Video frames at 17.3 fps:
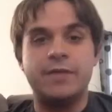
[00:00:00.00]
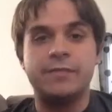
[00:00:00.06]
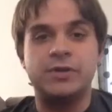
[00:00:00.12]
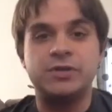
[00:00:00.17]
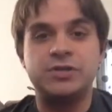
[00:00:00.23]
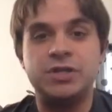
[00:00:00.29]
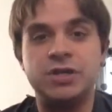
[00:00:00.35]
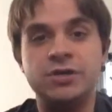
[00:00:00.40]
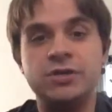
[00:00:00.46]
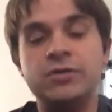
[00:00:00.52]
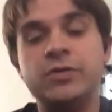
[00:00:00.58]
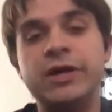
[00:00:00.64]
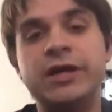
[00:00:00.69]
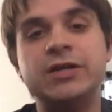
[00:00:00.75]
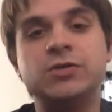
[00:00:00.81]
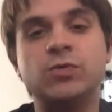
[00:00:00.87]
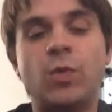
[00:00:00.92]
Number 2
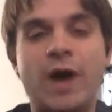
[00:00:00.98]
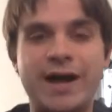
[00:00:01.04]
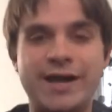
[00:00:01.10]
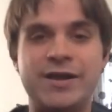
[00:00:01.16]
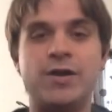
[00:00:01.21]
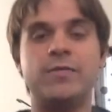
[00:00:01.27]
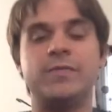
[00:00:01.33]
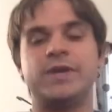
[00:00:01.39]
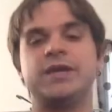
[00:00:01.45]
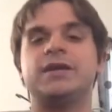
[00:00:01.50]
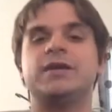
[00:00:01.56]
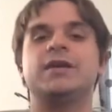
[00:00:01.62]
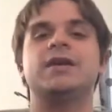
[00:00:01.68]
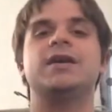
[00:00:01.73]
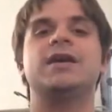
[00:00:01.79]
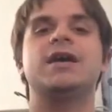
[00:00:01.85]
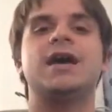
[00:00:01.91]
is Wyoming,
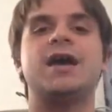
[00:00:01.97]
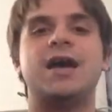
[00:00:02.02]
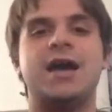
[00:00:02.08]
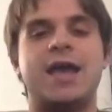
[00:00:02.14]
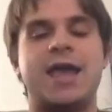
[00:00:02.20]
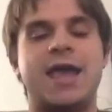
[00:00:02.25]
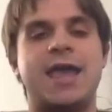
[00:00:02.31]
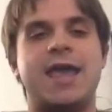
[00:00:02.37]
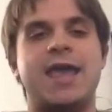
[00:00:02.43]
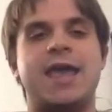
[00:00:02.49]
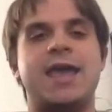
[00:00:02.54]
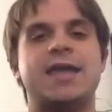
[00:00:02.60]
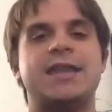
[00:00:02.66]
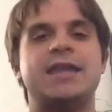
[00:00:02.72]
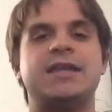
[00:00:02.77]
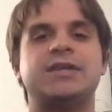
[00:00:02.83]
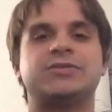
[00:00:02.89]

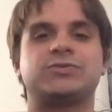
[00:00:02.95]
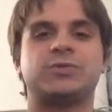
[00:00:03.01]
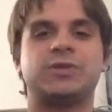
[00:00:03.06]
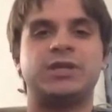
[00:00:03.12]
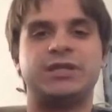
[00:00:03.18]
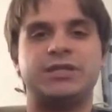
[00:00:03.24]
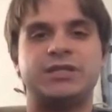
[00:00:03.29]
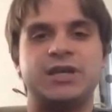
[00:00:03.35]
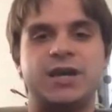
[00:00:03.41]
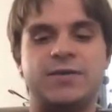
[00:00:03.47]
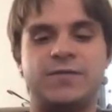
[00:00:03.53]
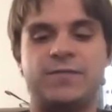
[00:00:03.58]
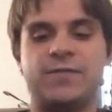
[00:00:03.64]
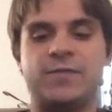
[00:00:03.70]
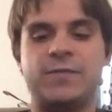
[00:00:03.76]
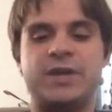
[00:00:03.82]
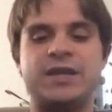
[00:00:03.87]
and it's really tough
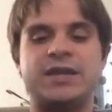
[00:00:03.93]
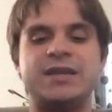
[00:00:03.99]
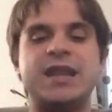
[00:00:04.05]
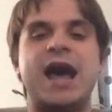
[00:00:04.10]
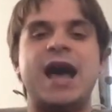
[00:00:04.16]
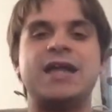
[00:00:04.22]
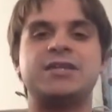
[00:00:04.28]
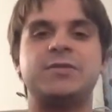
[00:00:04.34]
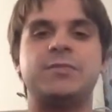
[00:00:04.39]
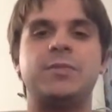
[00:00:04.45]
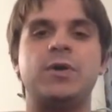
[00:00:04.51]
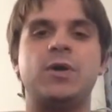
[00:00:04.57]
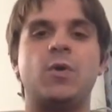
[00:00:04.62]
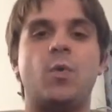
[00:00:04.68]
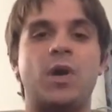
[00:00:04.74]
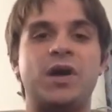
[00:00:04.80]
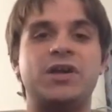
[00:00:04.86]
for me not to
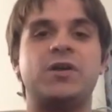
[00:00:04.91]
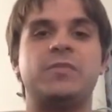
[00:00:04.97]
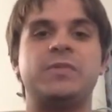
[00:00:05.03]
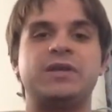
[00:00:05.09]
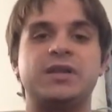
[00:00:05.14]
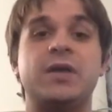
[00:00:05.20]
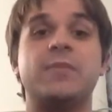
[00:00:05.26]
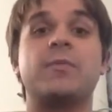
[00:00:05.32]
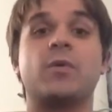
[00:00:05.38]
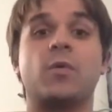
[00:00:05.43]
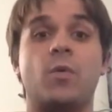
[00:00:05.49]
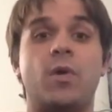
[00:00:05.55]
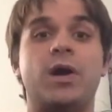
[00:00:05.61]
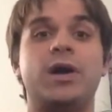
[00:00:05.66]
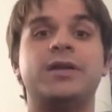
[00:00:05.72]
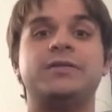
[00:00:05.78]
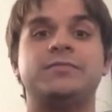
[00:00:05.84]
put Wyoming number
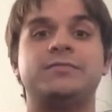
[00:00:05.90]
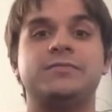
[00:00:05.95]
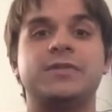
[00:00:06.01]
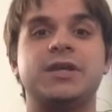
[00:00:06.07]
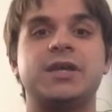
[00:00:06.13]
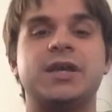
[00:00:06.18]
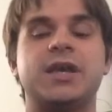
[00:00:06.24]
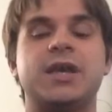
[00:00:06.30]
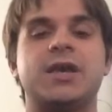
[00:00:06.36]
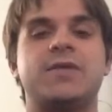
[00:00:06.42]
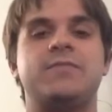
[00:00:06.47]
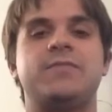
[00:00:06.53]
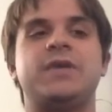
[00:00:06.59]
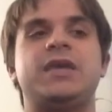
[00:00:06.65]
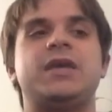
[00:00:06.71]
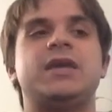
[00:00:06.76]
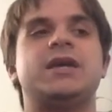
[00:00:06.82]
1
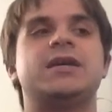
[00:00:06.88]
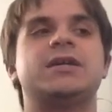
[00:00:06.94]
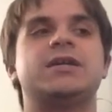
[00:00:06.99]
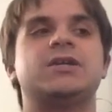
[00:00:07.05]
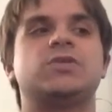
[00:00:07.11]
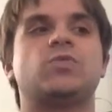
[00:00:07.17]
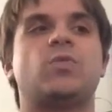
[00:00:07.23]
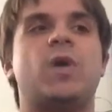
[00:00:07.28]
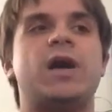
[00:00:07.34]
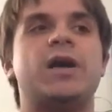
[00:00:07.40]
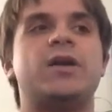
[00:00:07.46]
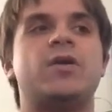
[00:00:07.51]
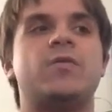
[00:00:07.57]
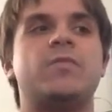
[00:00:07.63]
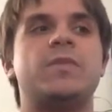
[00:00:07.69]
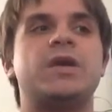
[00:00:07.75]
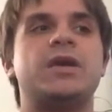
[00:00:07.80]
because
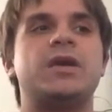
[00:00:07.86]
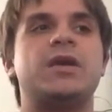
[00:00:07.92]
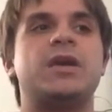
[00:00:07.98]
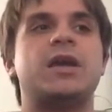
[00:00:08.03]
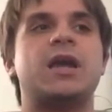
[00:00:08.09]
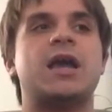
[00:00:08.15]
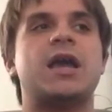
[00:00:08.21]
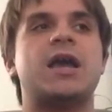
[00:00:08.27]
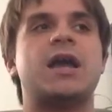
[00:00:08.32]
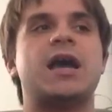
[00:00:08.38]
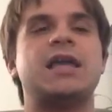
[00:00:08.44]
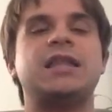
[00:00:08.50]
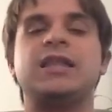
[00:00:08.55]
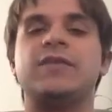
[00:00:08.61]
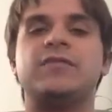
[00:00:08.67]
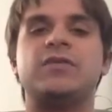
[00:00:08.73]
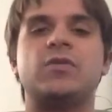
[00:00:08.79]
Wyoming, I
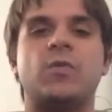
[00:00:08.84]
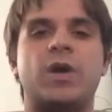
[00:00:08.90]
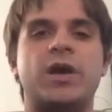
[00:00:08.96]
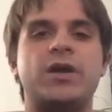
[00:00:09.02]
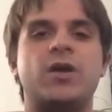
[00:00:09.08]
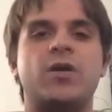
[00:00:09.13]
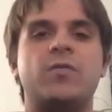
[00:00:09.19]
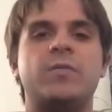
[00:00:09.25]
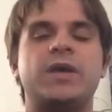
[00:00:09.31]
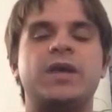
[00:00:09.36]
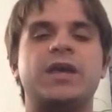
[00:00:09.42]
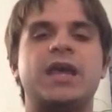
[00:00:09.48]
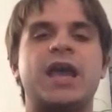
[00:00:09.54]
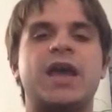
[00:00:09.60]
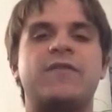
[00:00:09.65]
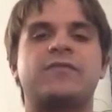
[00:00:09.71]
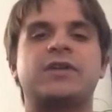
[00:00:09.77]
lived in
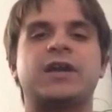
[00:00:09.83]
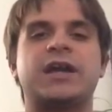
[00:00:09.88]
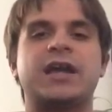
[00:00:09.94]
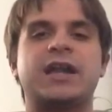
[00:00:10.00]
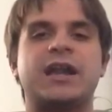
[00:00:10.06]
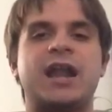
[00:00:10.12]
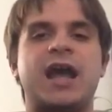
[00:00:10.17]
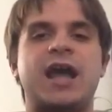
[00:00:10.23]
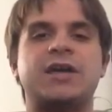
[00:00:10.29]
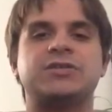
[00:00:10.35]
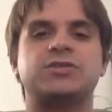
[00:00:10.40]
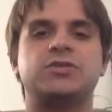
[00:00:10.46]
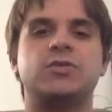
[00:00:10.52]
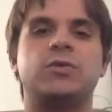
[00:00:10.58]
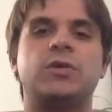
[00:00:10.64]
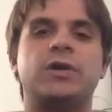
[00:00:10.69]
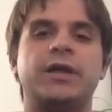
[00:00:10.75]
Wyoming after I got out of high
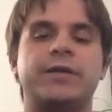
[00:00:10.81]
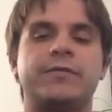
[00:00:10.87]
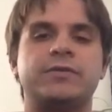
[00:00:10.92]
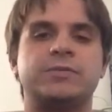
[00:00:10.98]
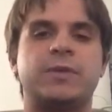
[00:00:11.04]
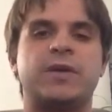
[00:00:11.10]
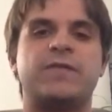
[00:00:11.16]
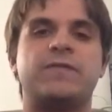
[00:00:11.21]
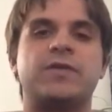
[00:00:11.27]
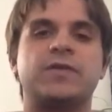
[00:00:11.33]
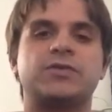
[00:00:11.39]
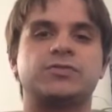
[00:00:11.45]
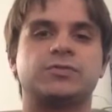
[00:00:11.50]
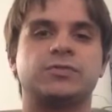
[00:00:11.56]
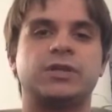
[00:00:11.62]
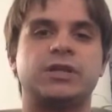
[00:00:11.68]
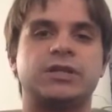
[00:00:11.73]
school, and it was my
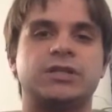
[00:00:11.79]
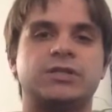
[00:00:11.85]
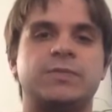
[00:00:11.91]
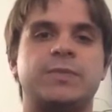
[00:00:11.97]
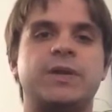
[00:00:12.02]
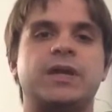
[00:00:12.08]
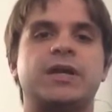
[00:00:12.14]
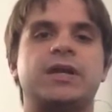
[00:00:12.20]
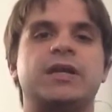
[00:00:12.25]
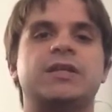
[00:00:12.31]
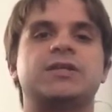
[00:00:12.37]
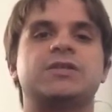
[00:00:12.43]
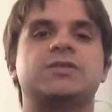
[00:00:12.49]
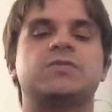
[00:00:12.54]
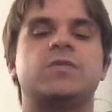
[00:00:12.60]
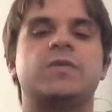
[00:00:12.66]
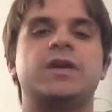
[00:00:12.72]
first real
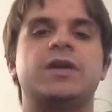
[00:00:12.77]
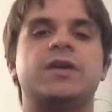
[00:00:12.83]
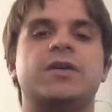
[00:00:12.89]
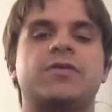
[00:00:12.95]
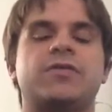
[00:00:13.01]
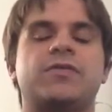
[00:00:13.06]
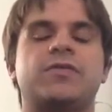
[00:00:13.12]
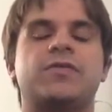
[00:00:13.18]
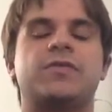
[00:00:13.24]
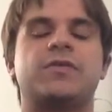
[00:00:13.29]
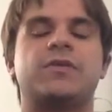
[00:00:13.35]
experience with